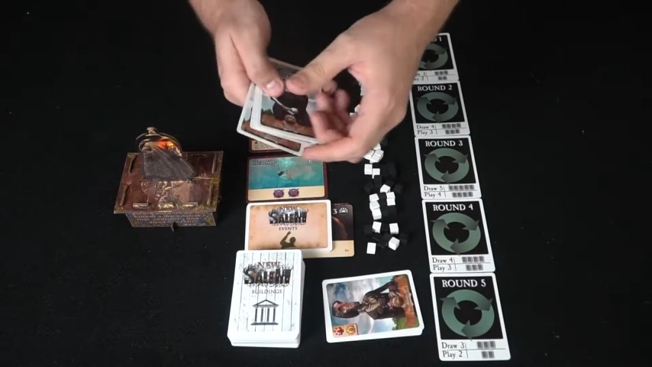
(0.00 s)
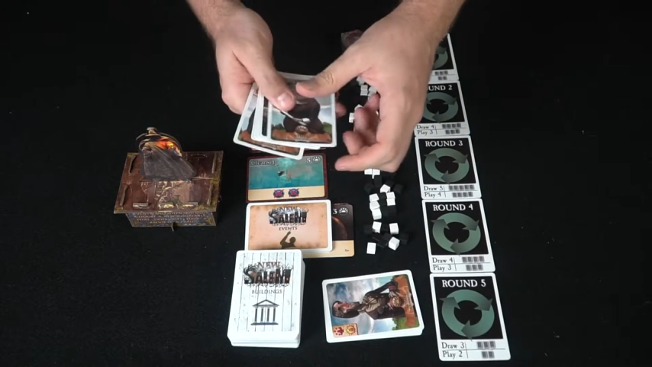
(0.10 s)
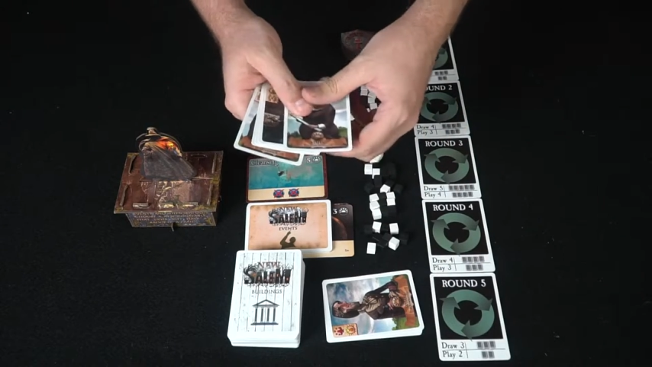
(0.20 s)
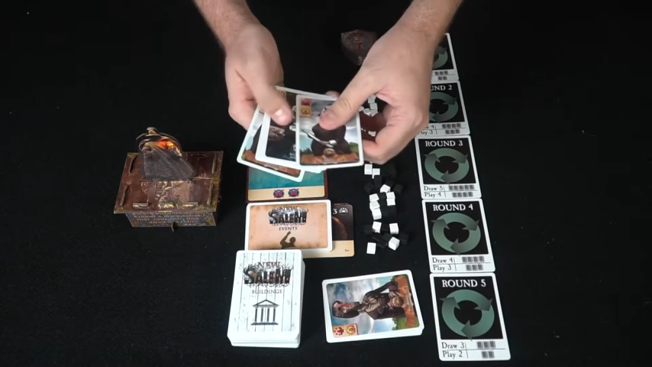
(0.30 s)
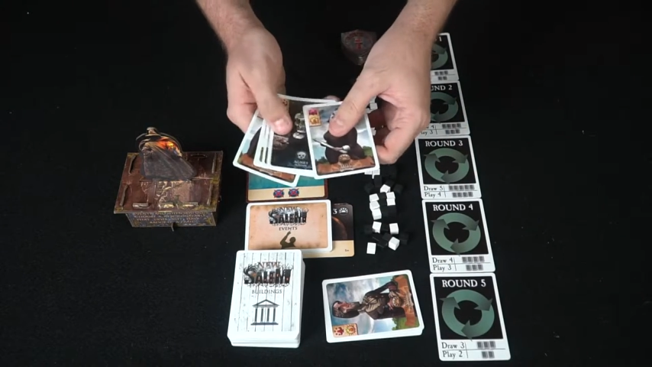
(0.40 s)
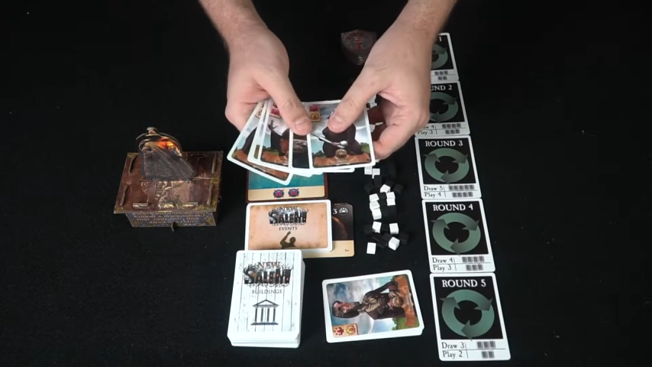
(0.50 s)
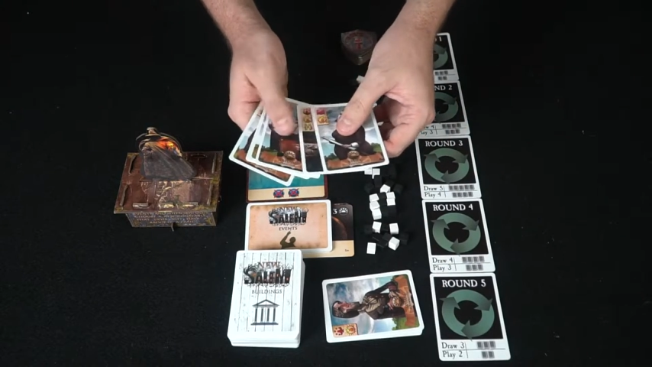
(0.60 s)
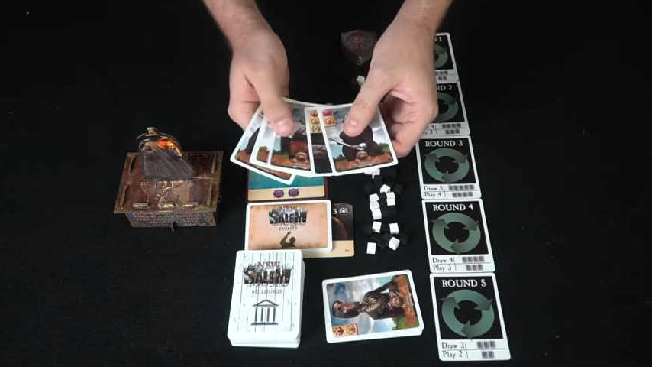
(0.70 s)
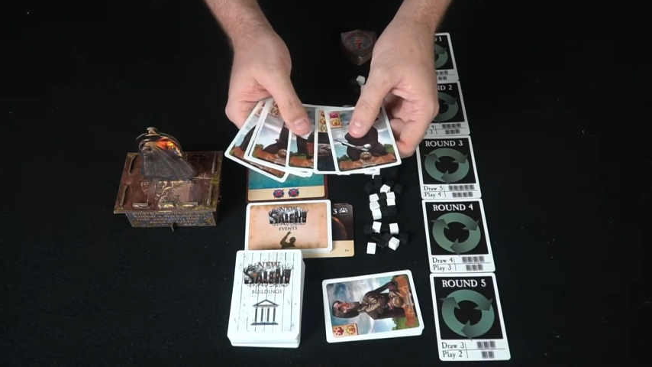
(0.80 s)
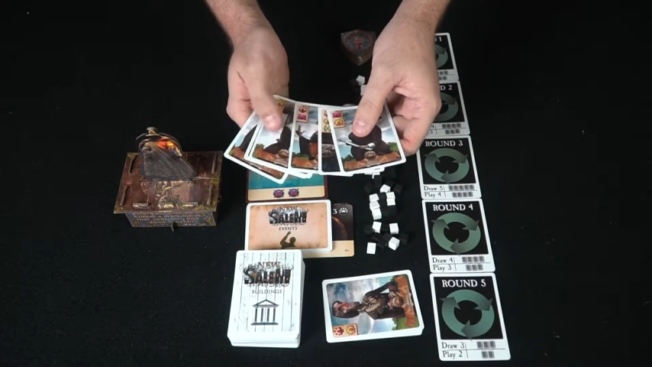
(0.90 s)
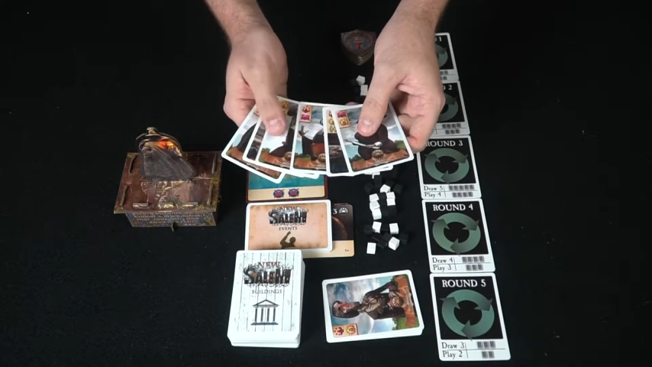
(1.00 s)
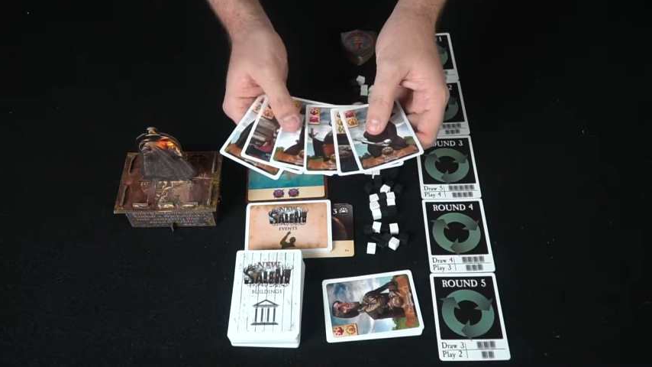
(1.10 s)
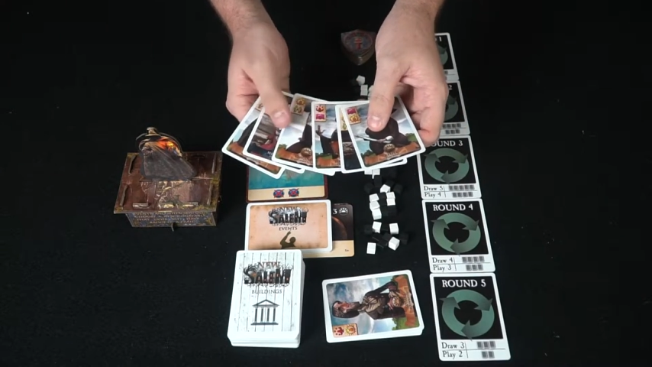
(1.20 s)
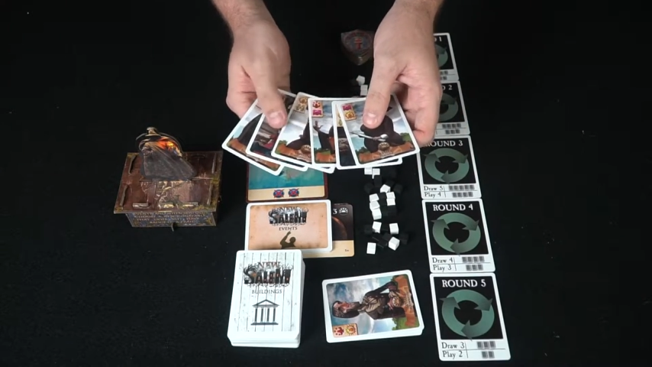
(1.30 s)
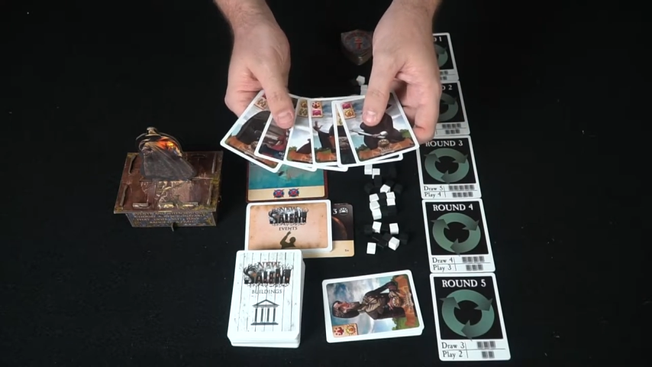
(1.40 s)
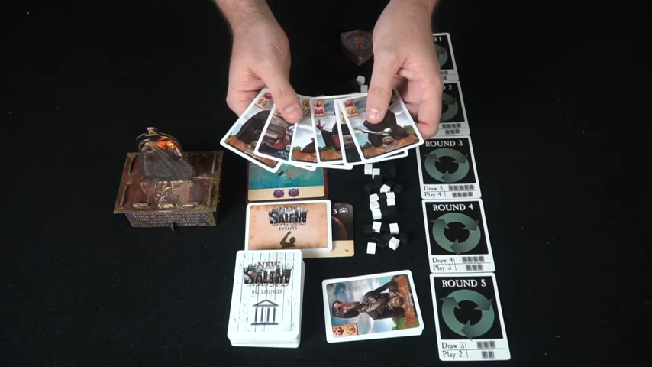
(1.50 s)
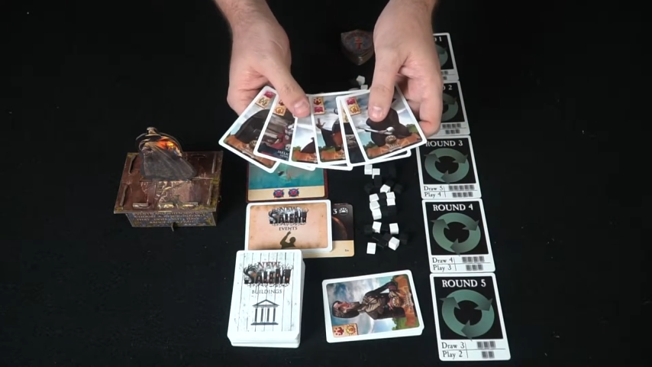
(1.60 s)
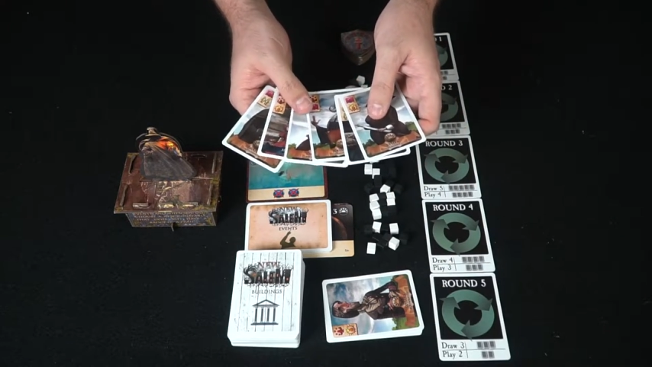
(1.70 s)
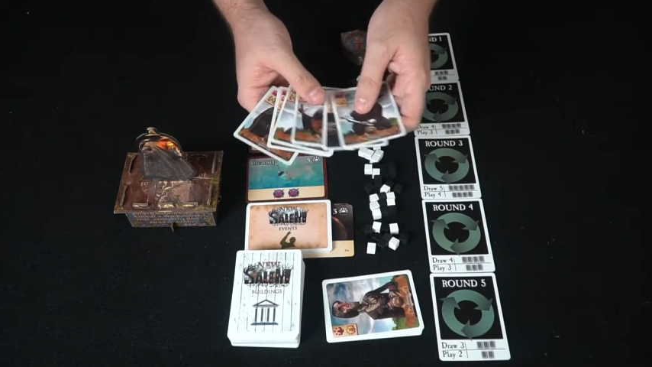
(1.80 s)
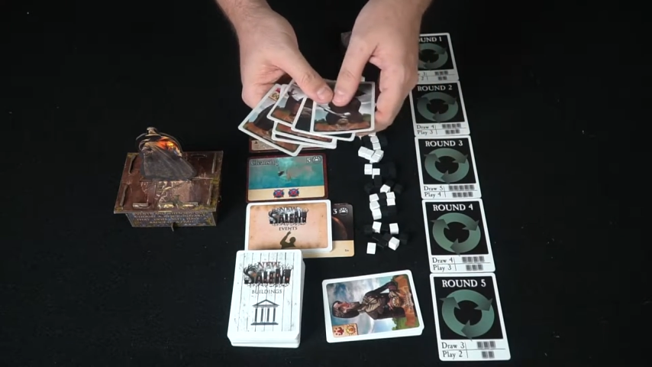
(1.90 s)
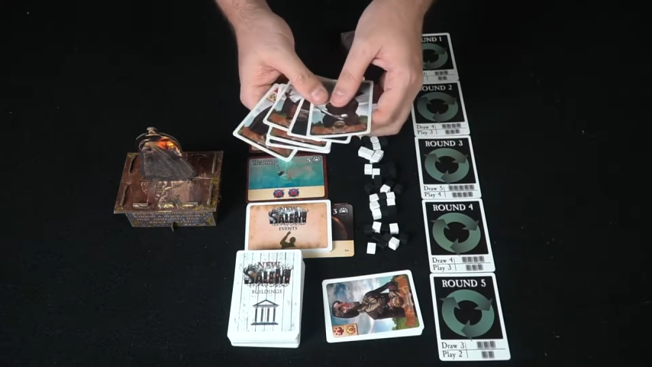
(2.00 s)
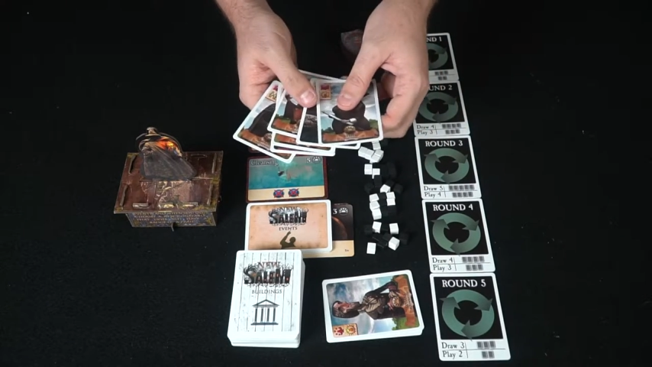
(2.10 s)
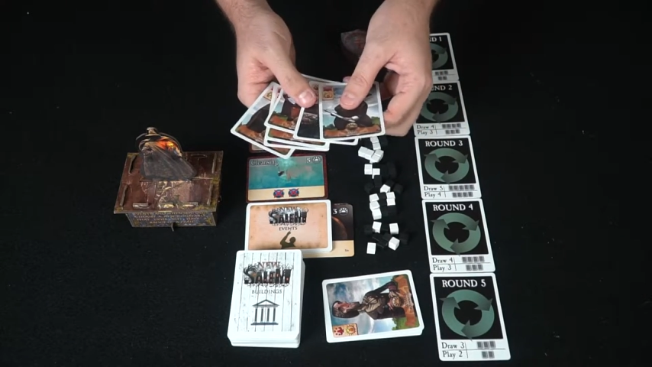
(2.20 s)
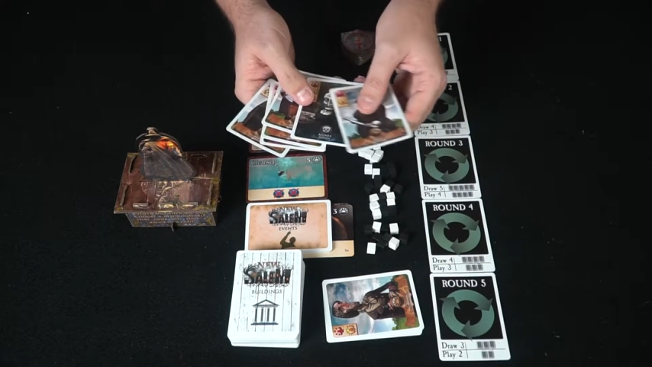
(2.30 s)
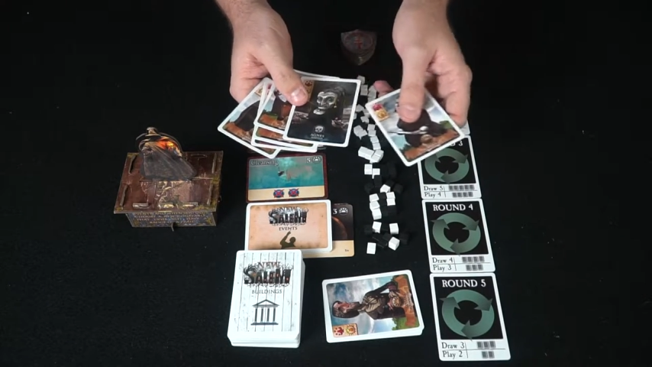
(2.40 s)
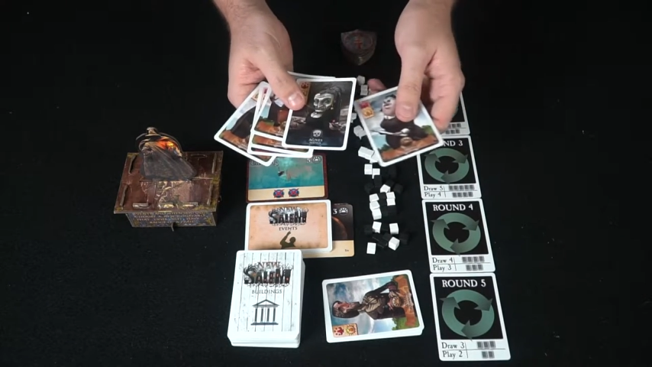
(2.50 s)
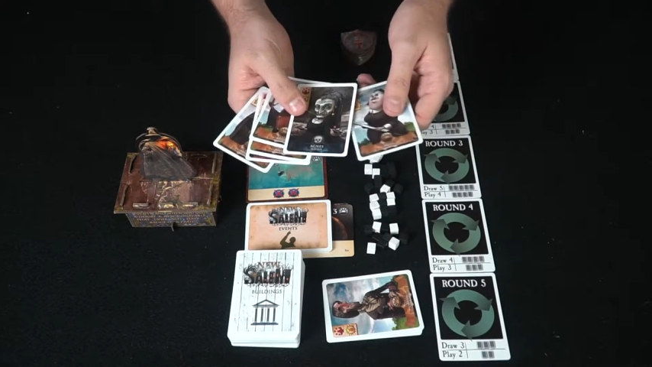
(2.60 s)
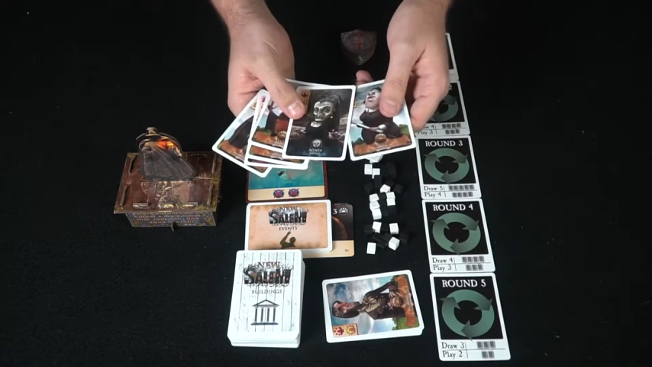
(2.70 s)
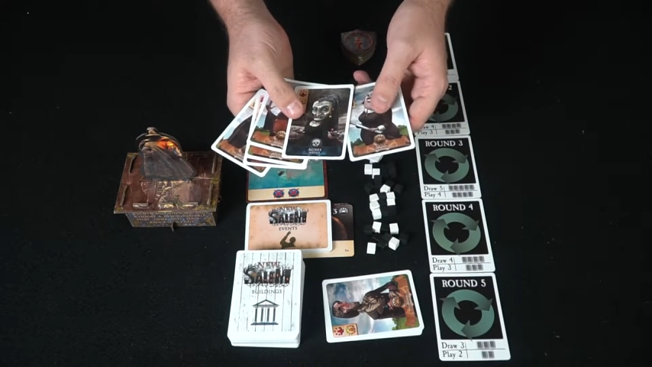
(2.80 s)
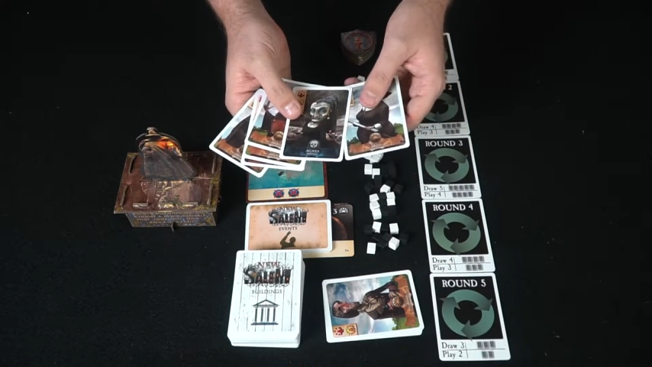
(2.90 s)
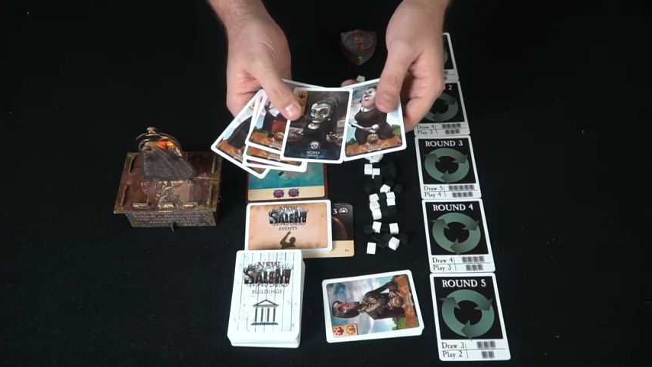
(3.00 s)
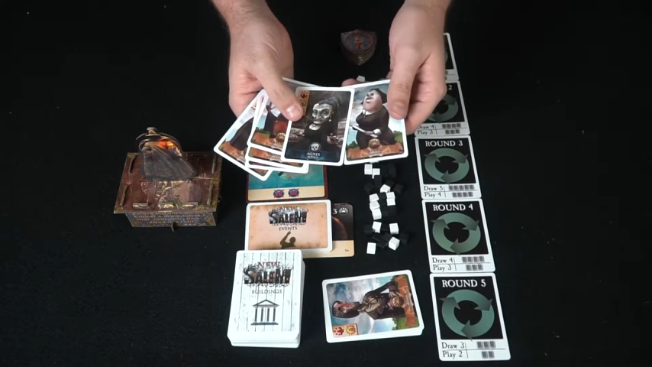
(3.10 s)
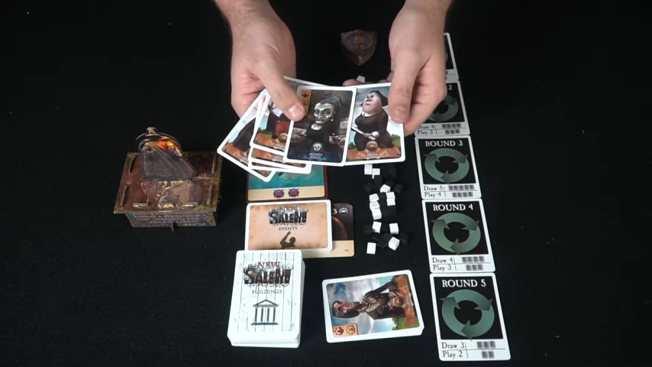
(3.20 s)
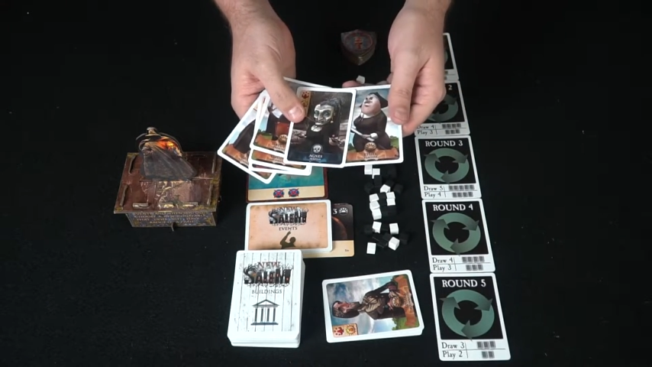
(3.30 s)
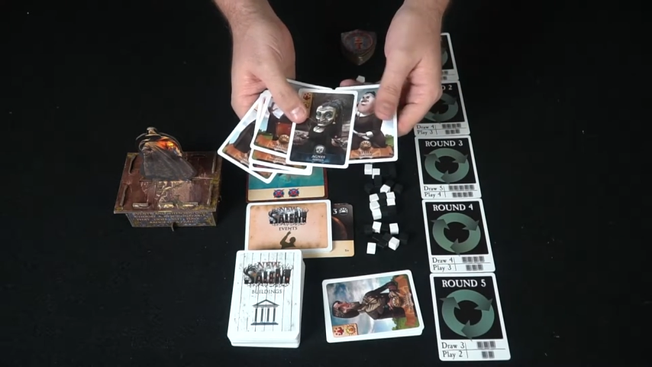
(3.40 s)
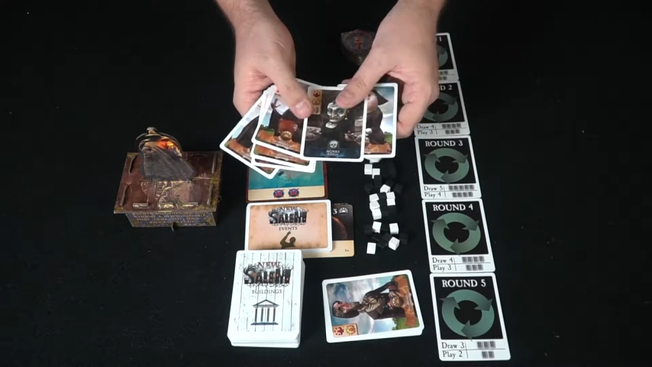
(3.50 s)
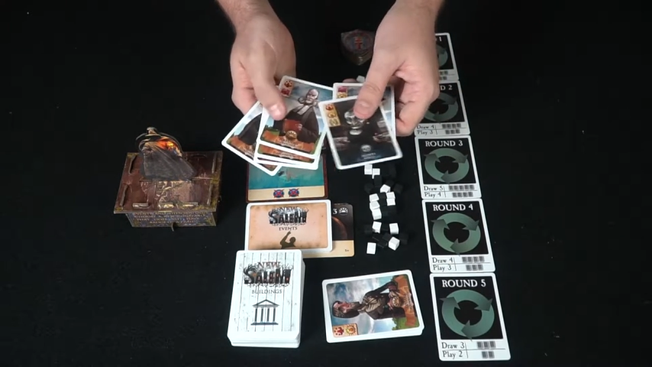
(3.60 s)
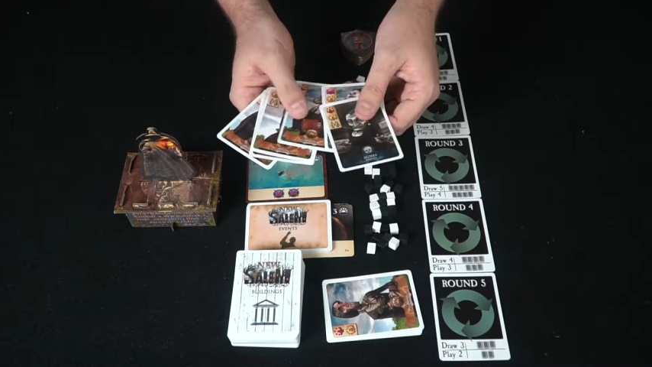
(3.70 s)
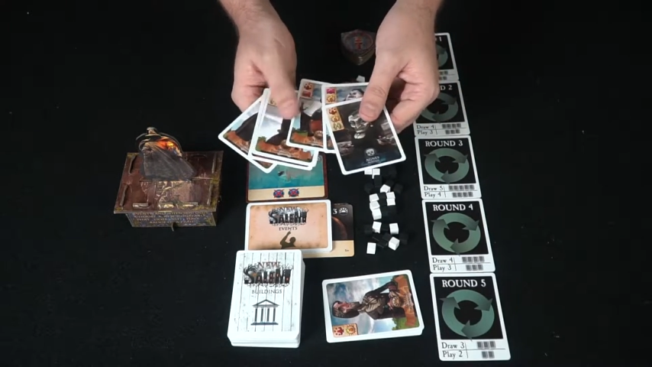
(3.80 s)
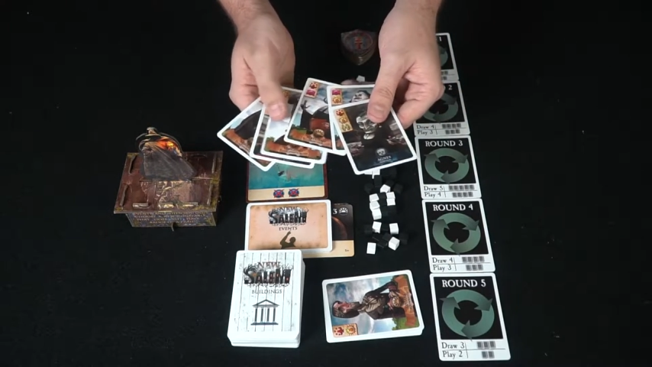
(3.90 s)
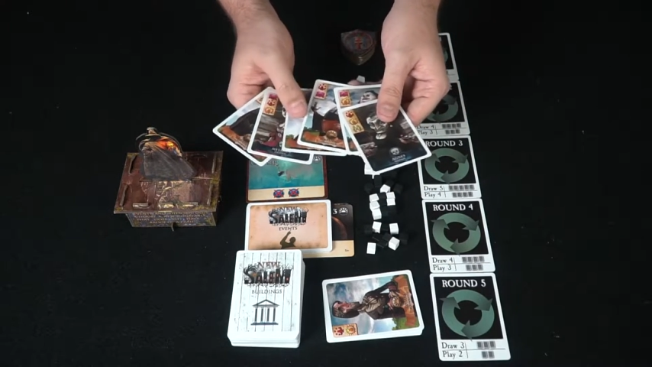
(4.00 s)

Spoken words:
(no speaker visible)